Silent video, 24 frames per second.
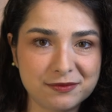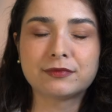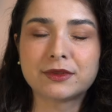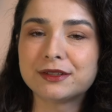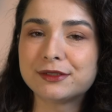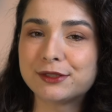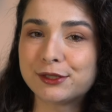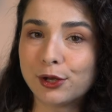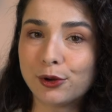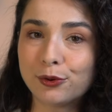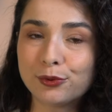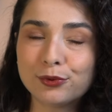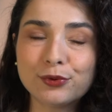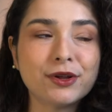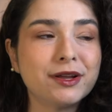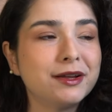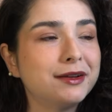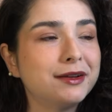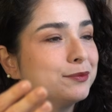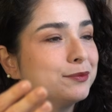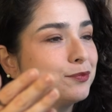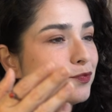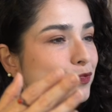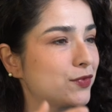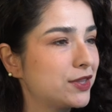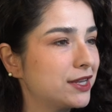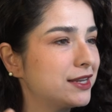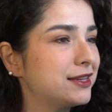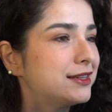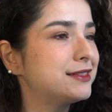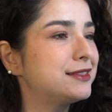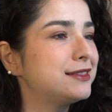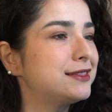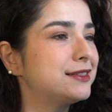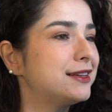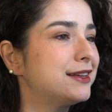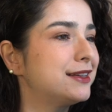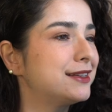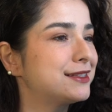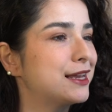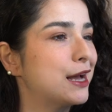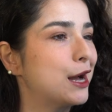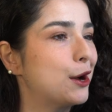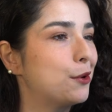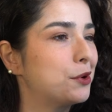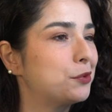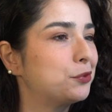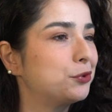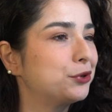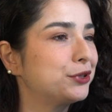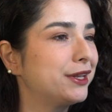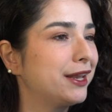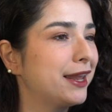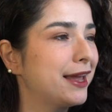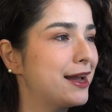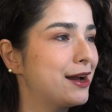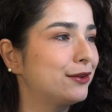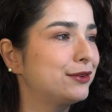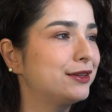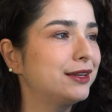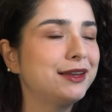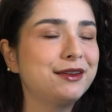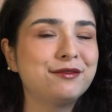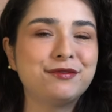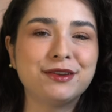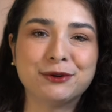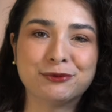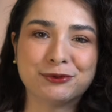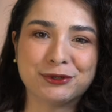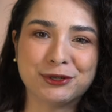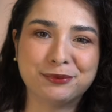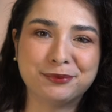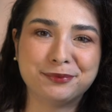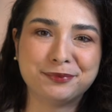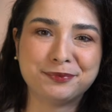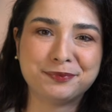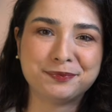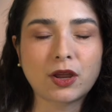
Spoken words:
So this is how I would lay out the living room.